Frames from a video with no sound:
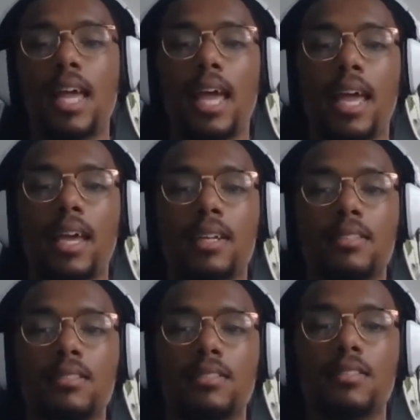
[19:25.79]

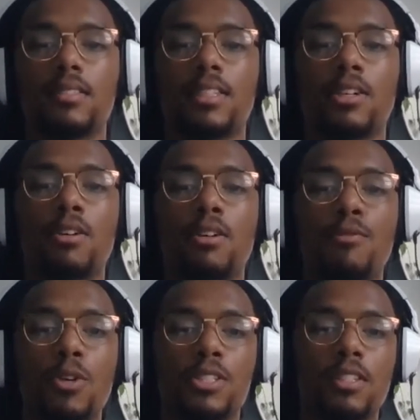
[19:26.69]
and
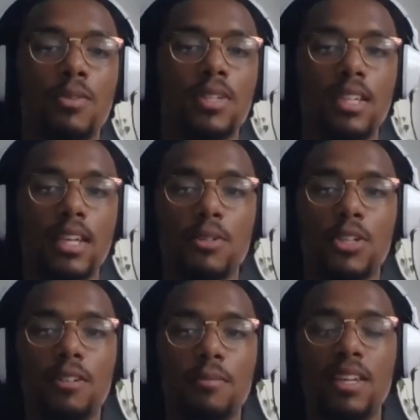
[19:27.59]
unfortunately wasn't able to
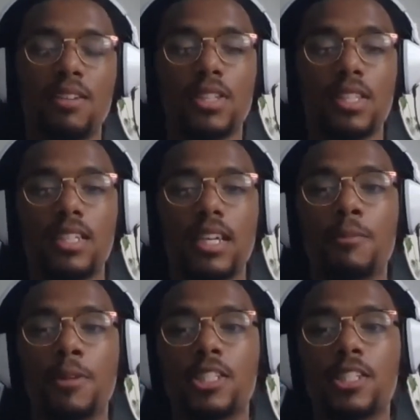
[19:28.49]
compete for the
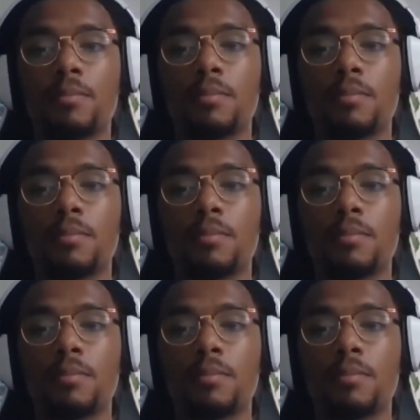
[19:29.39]
championship.